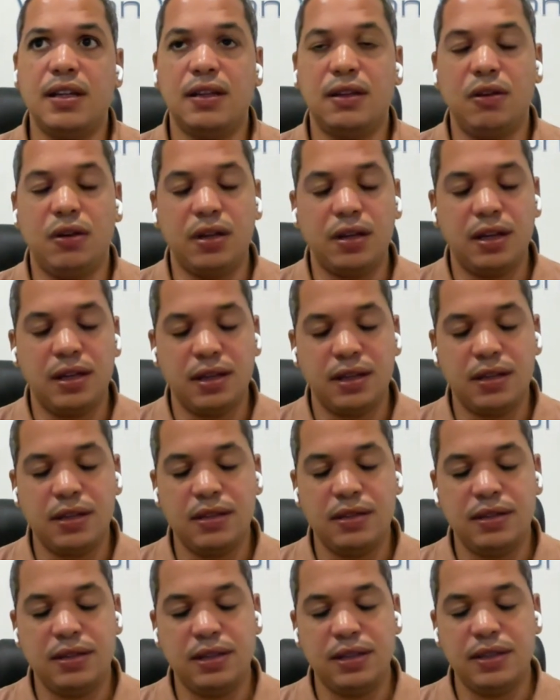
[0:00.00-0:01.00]
they're gonna
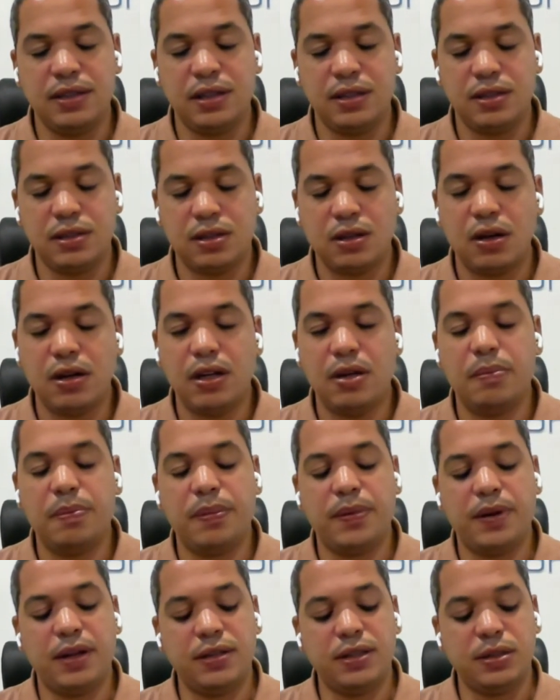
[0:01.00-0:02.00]
exist a startup,
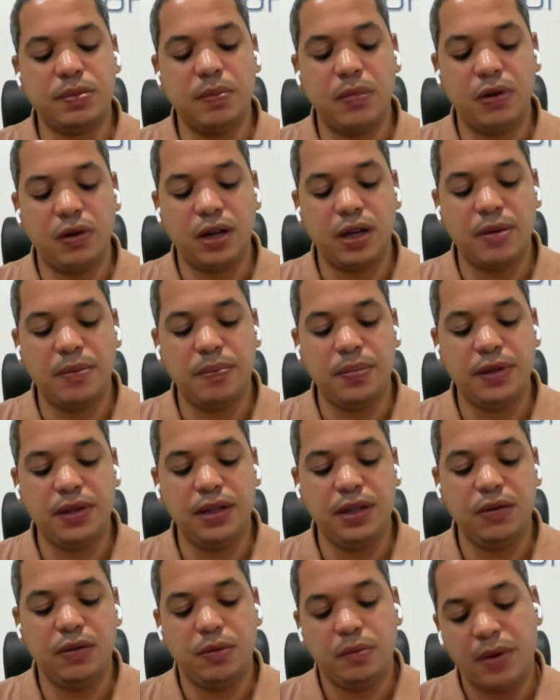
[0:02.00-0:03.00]
a small
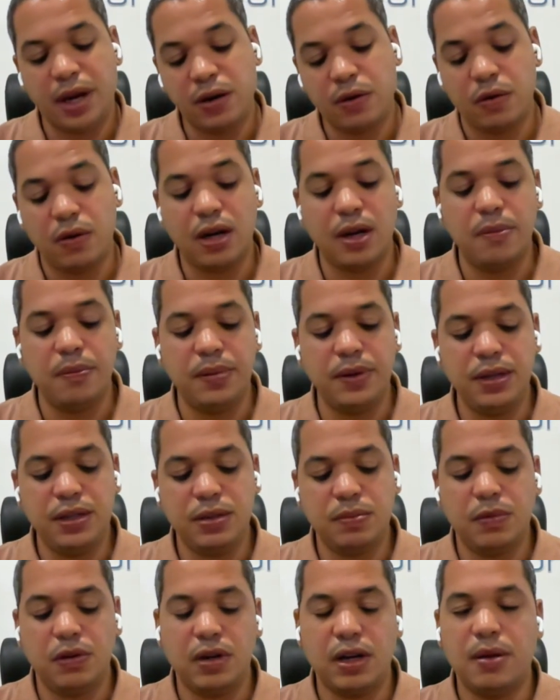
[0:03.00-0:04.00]
company or micro company,
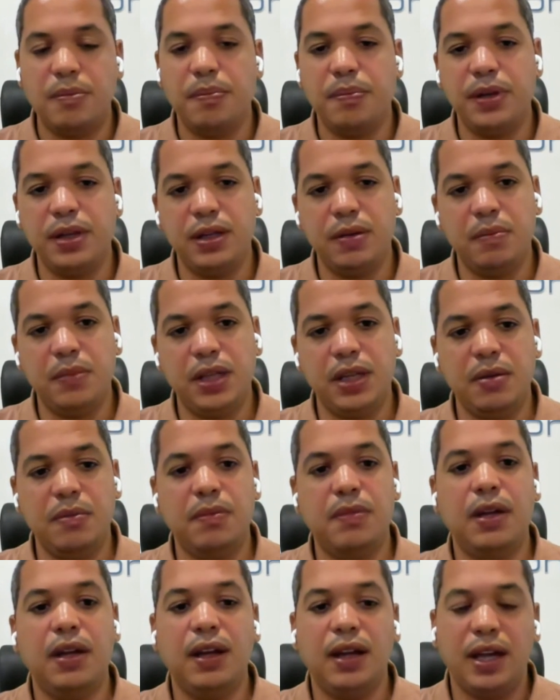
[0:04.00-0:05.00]
small company,
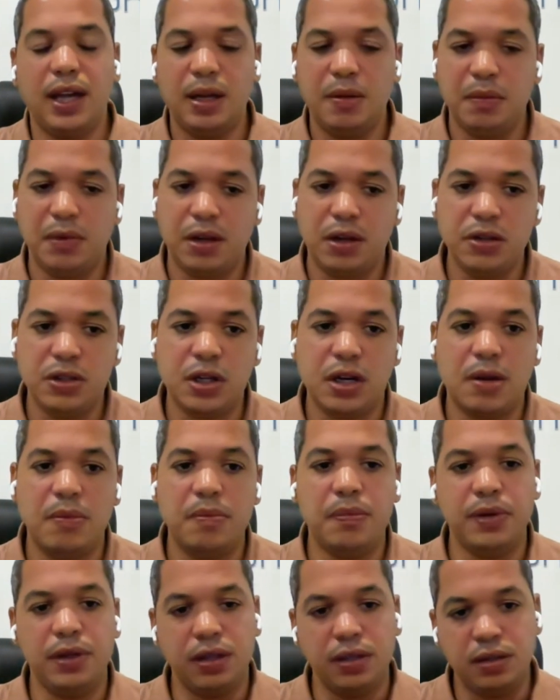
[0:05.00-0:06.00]
medium, and large
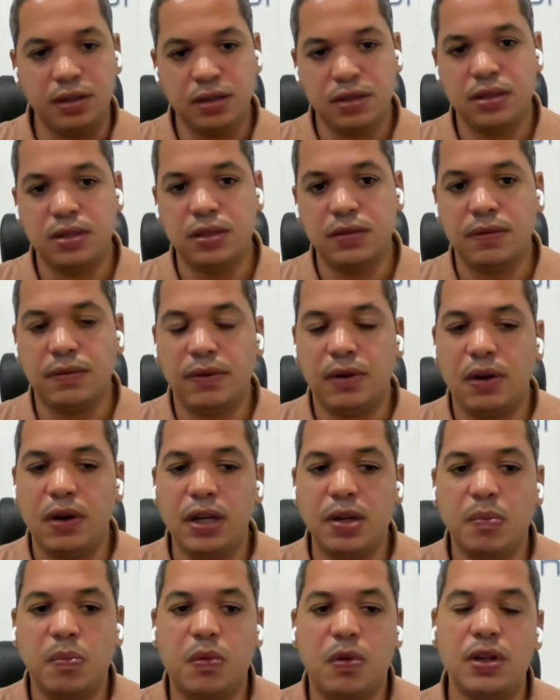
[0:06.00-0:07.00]
company. This is a
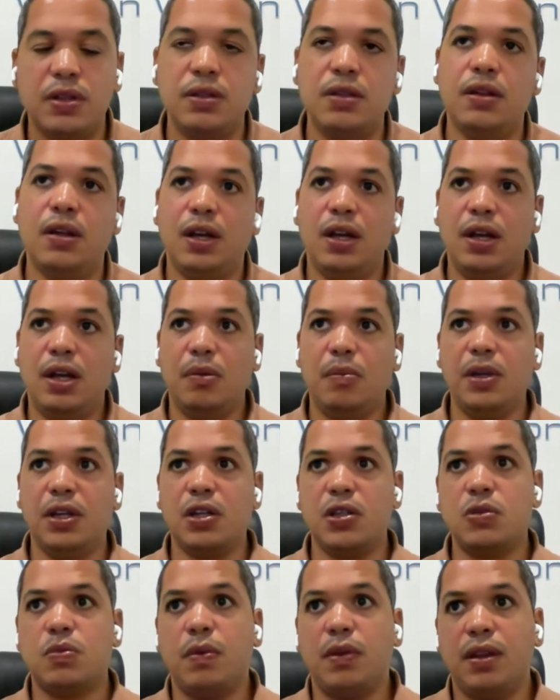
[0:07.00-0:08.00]
very important,
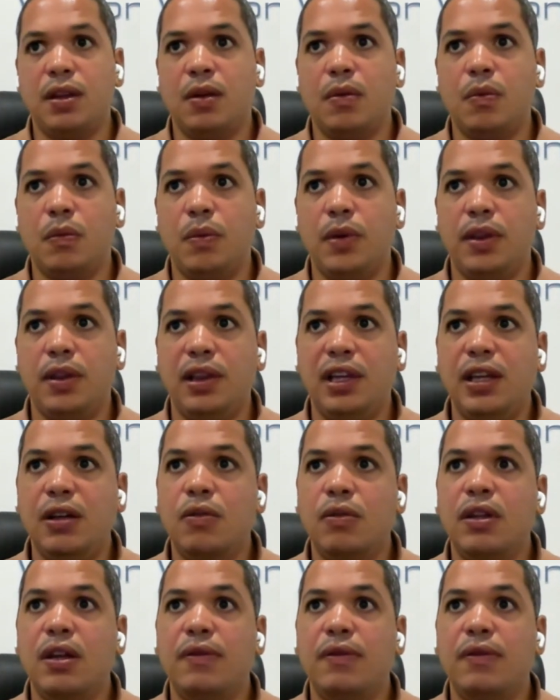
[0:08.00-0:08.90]
because with legal